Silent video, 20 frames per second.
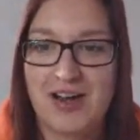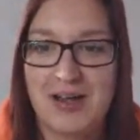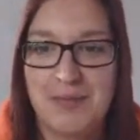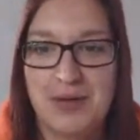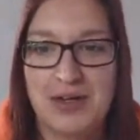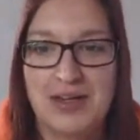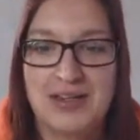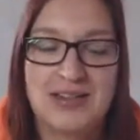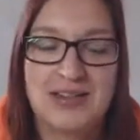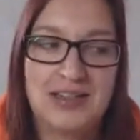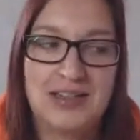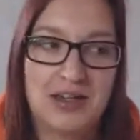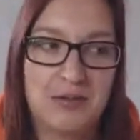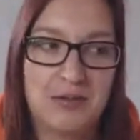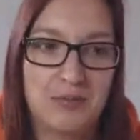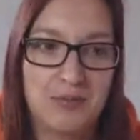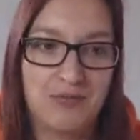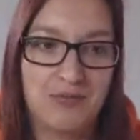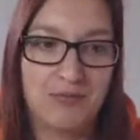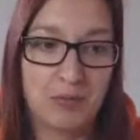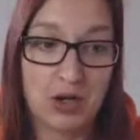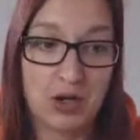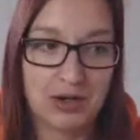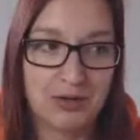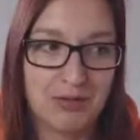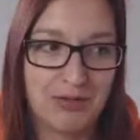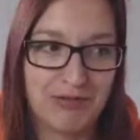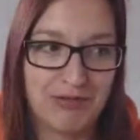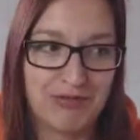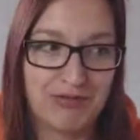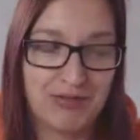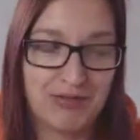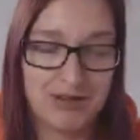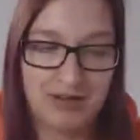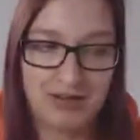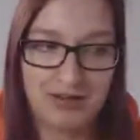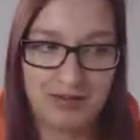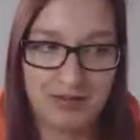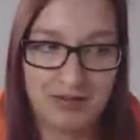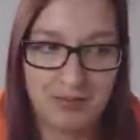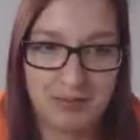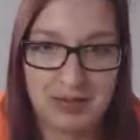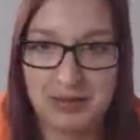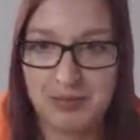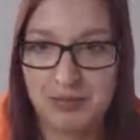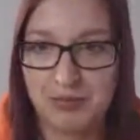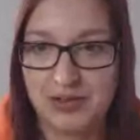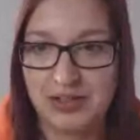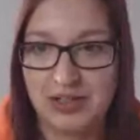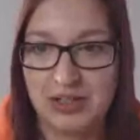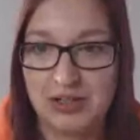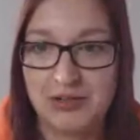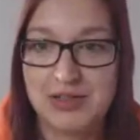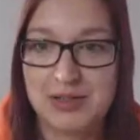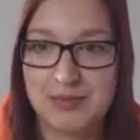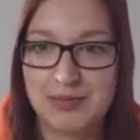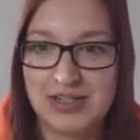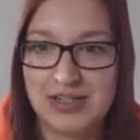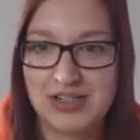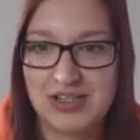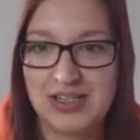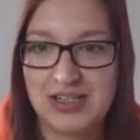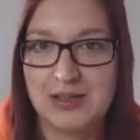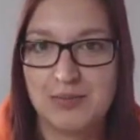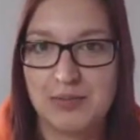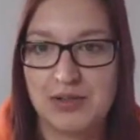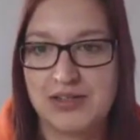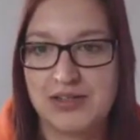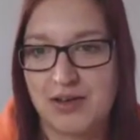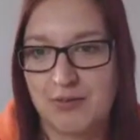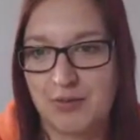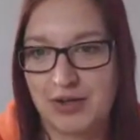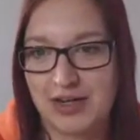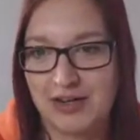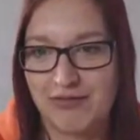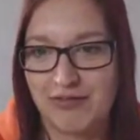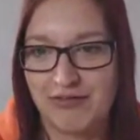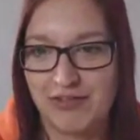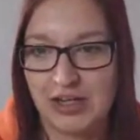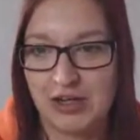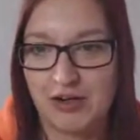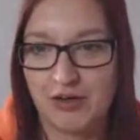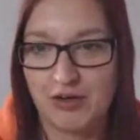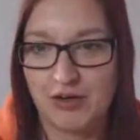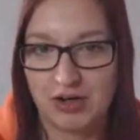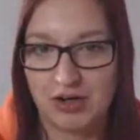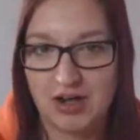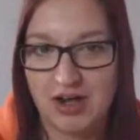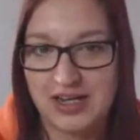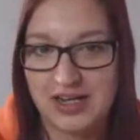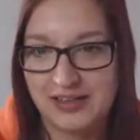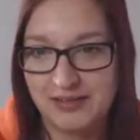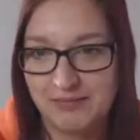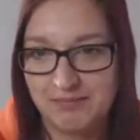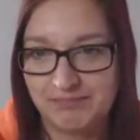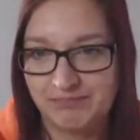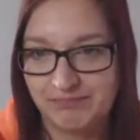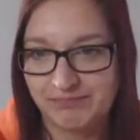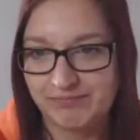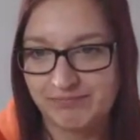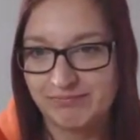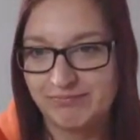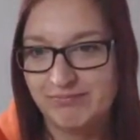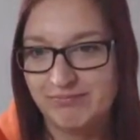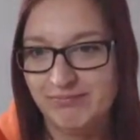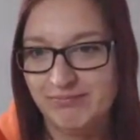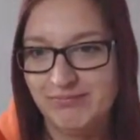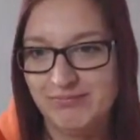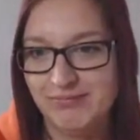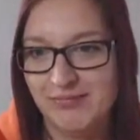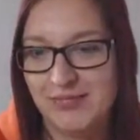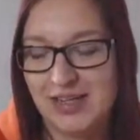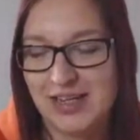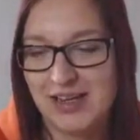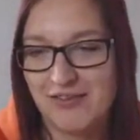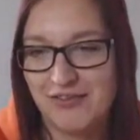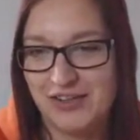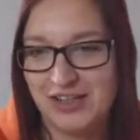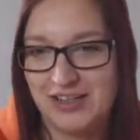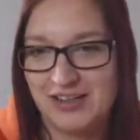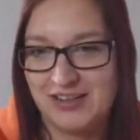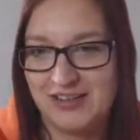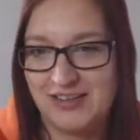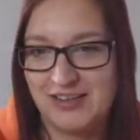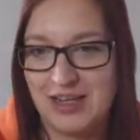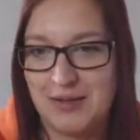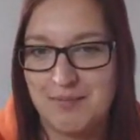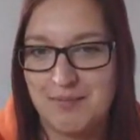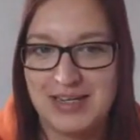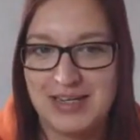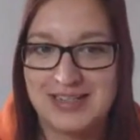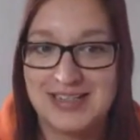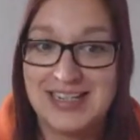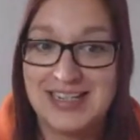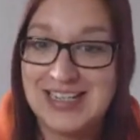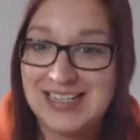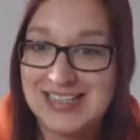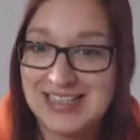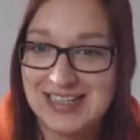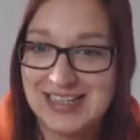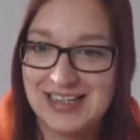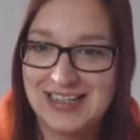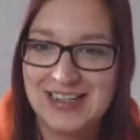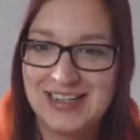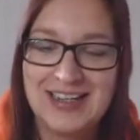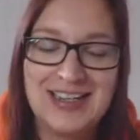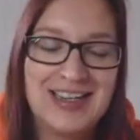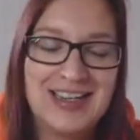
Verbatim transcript: I personally don't work with people that use spreadsheets because I want everything online. I think it makes it easier.